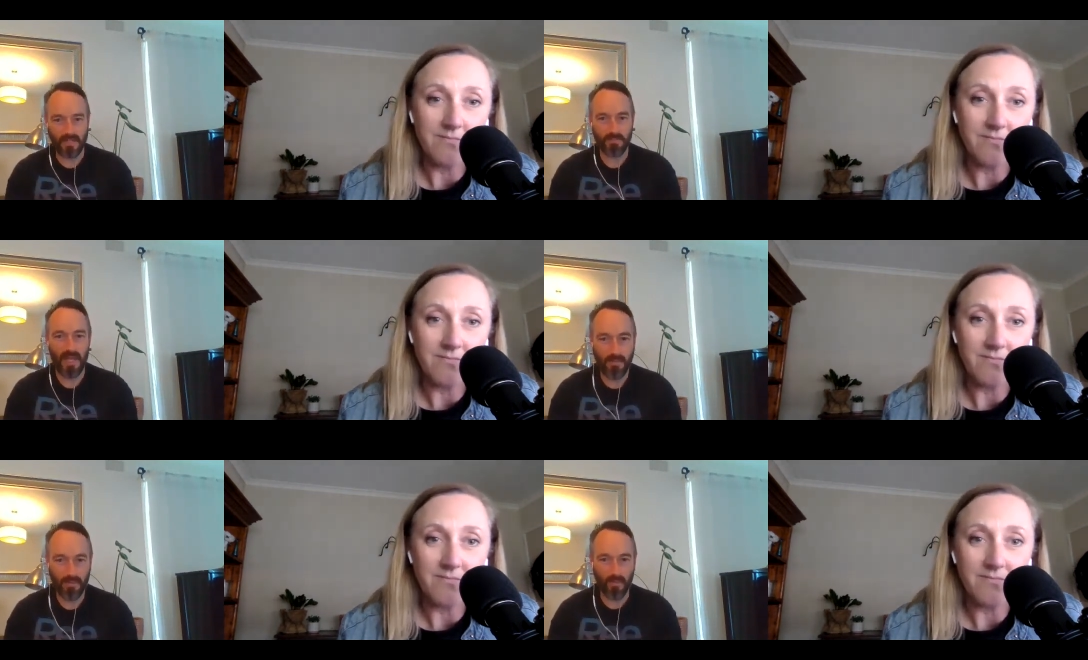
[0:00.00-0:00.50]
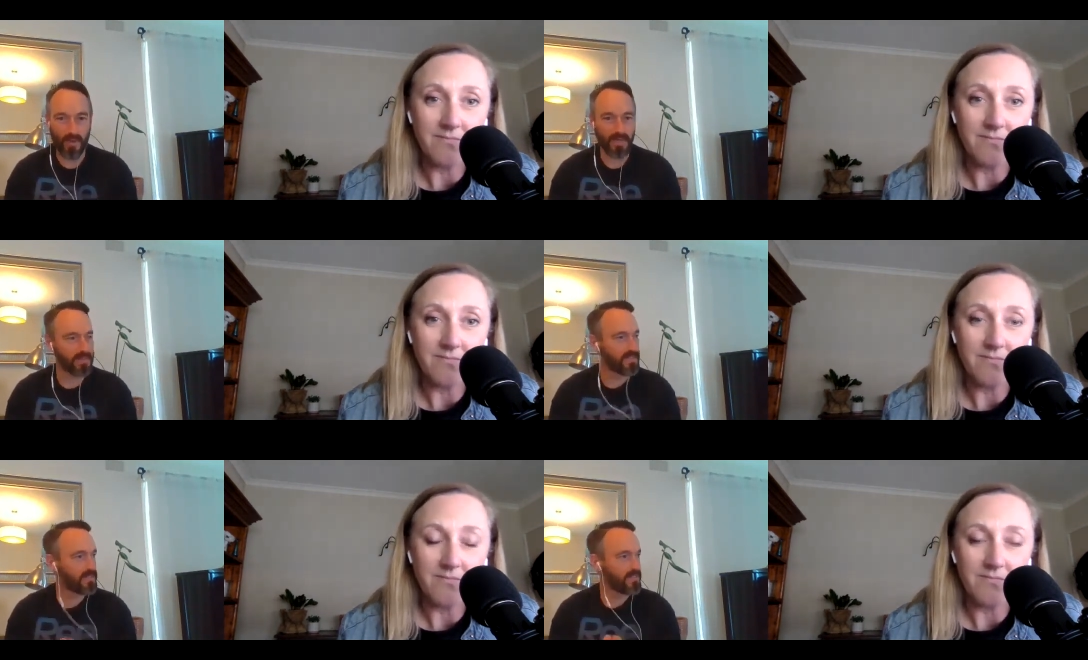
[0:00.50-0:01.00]
Speaker 1: as people,
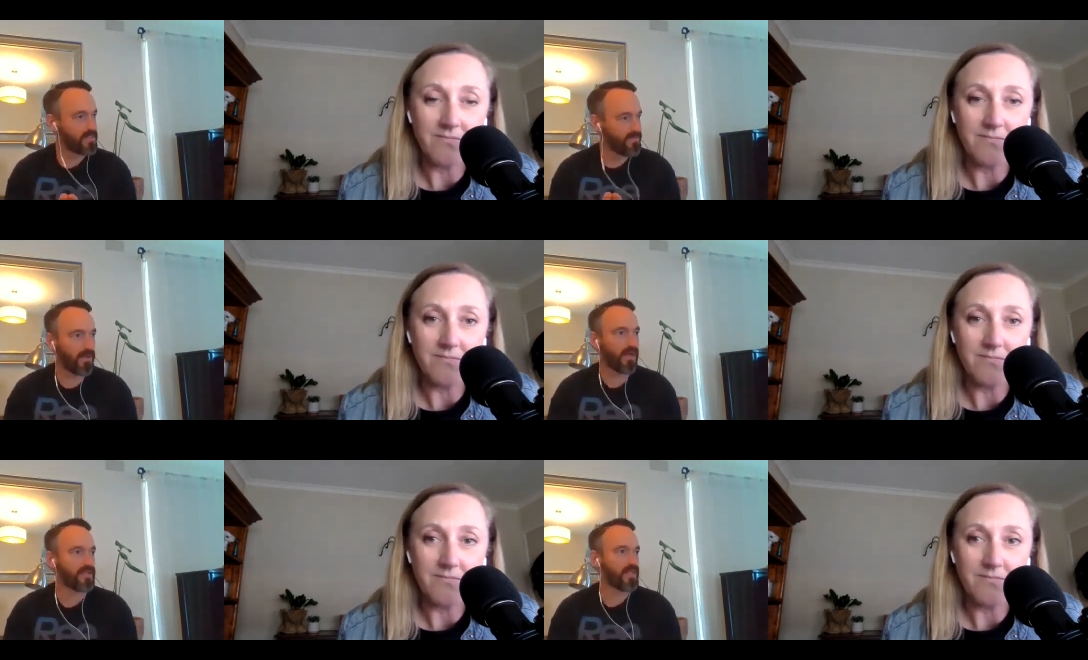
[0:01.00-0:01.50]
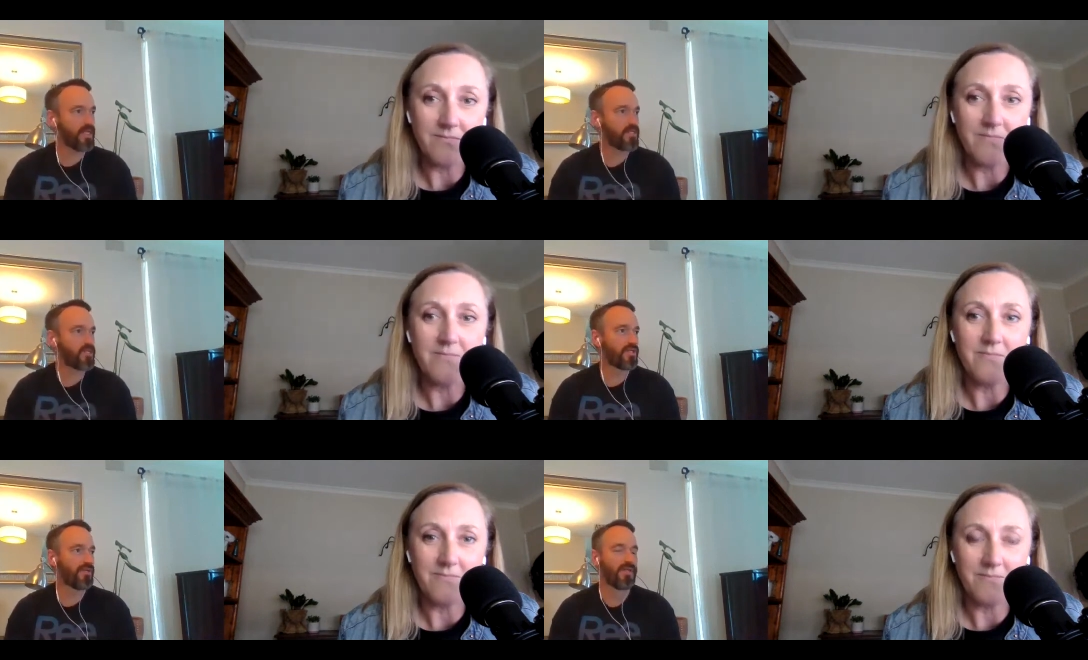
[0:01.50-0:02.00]
as
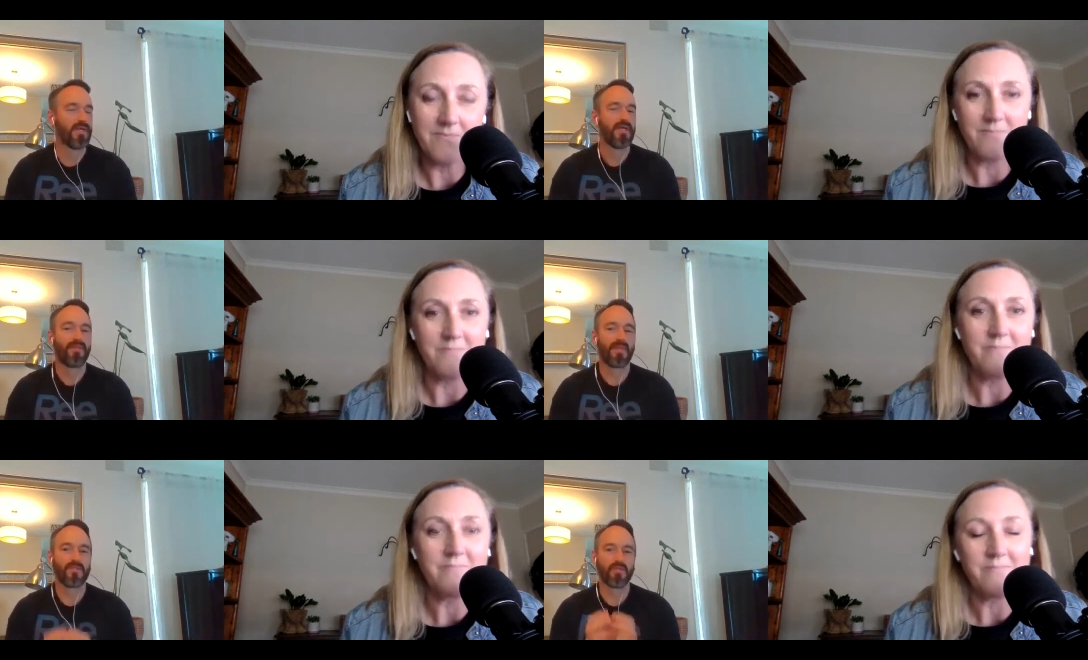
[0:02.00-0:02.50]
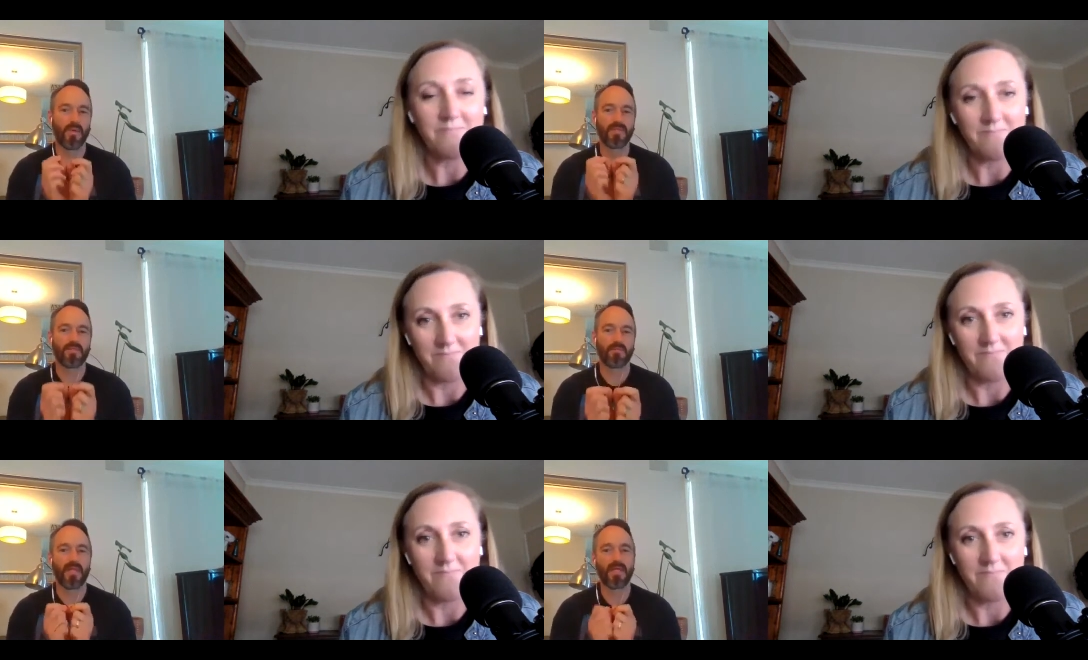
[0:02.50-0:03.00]
civilization, there's
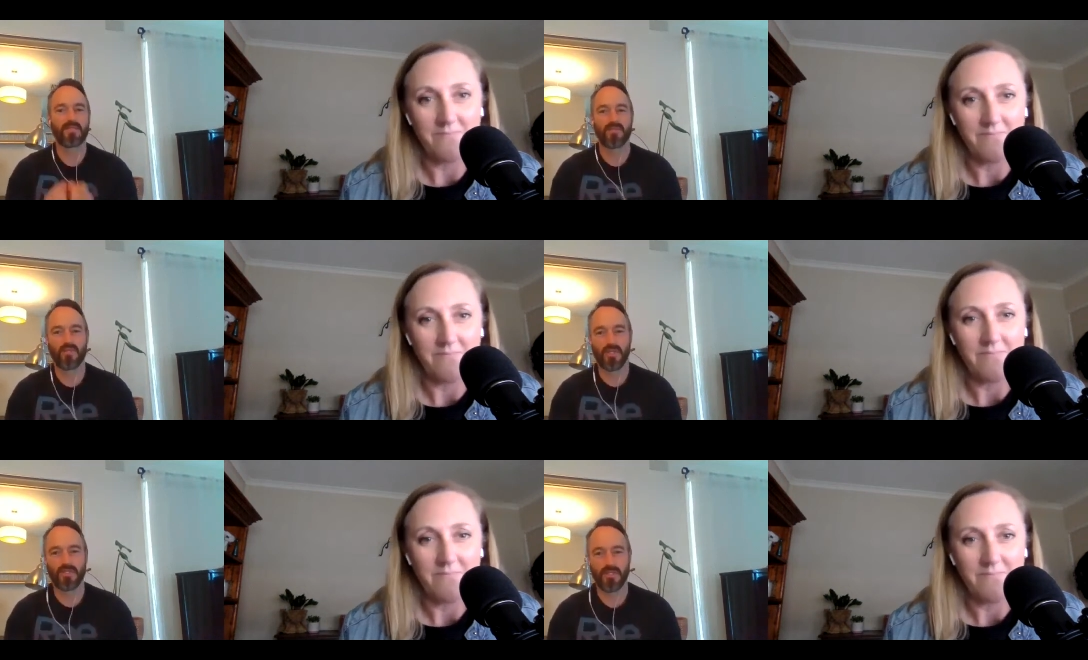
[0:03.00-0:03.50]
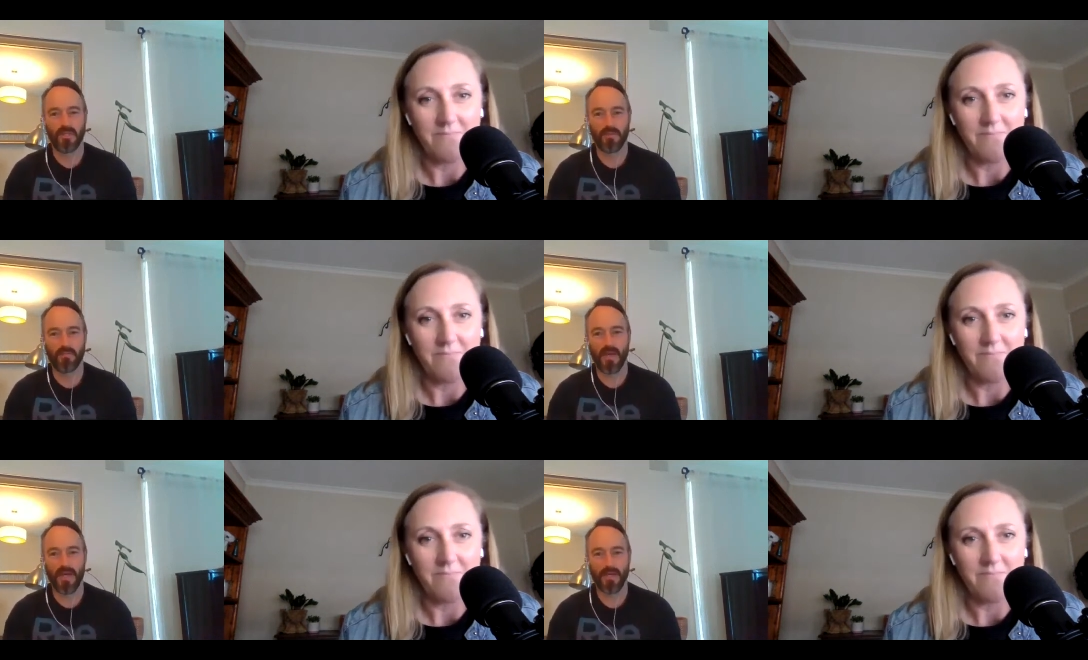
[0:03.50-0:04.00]
always a place for cheese and
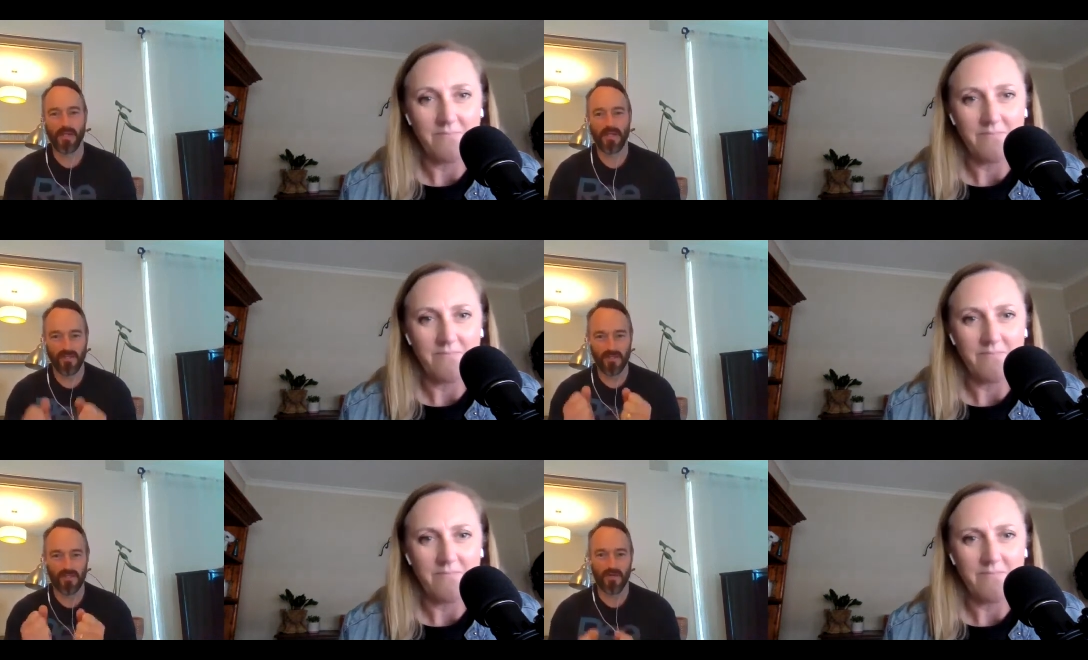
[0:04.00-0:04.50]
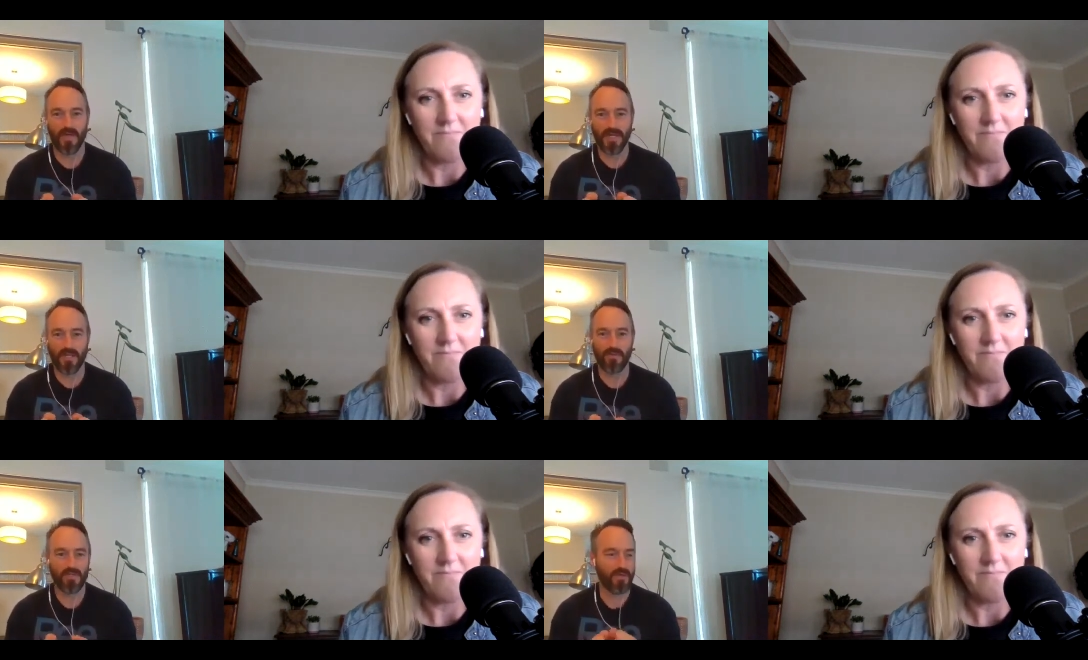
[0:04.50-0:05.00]
cabana in
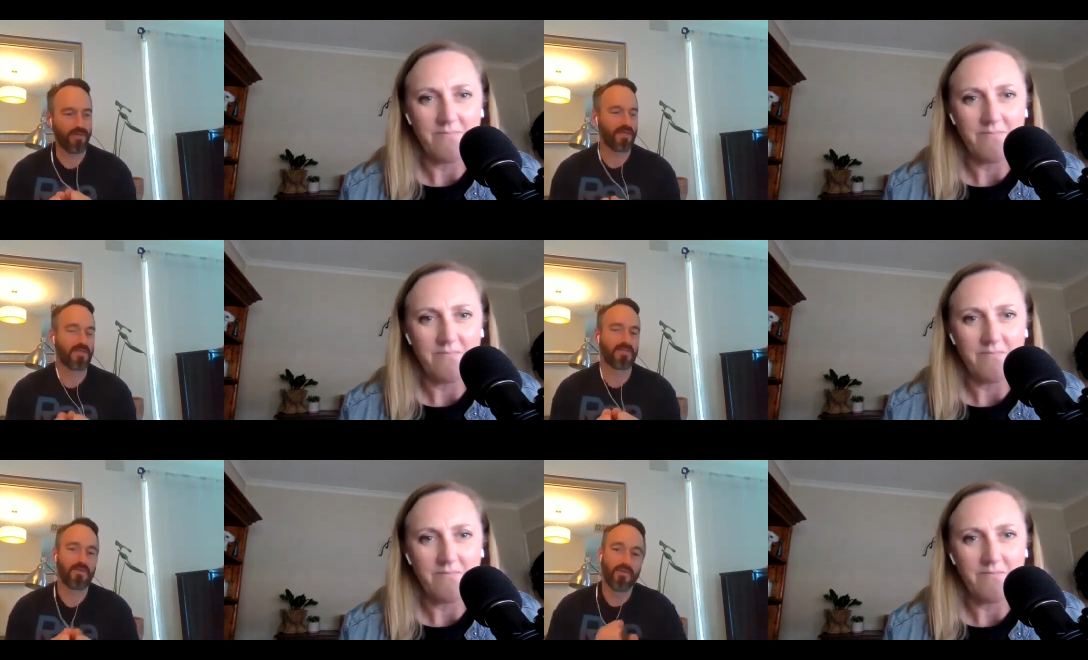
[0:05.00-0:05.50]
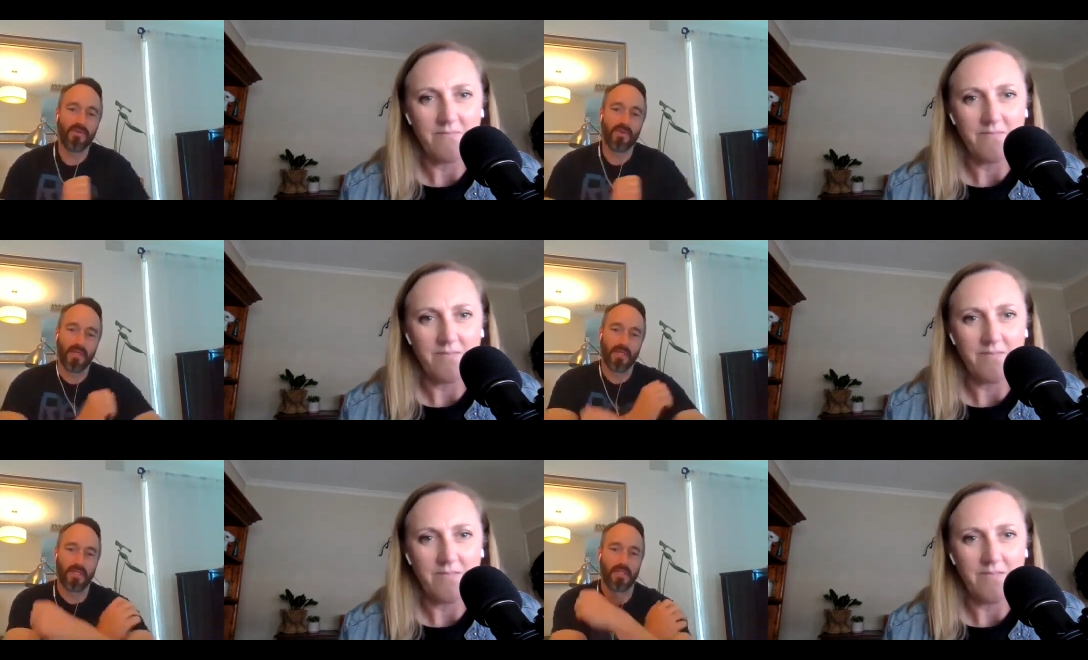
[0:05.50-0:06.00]
society, which I think is a good
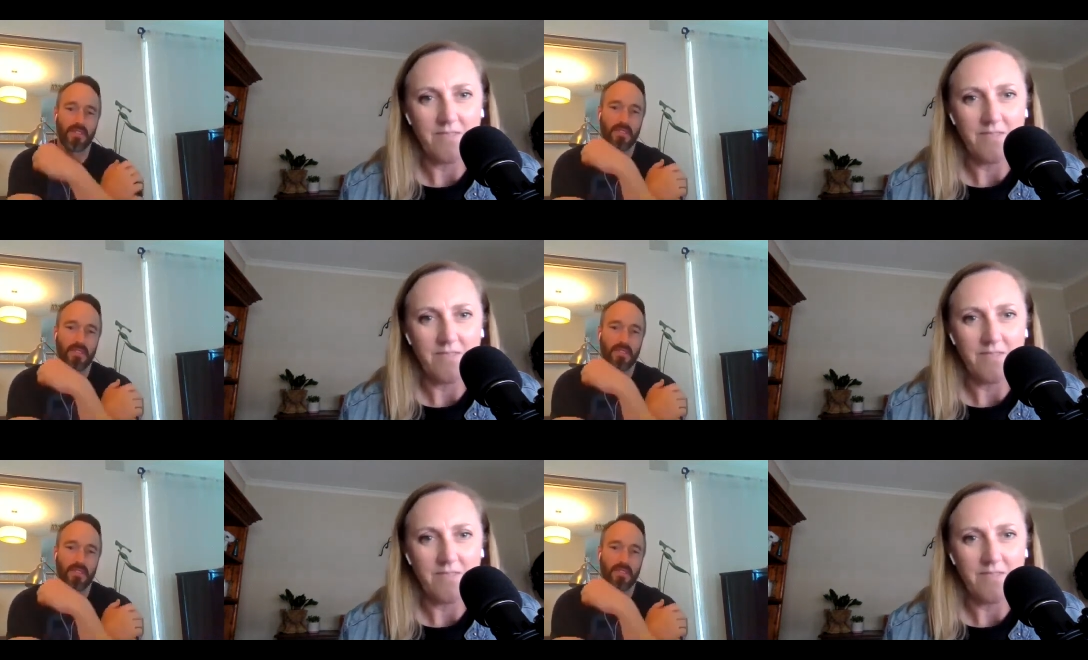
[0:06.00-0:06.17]
thing.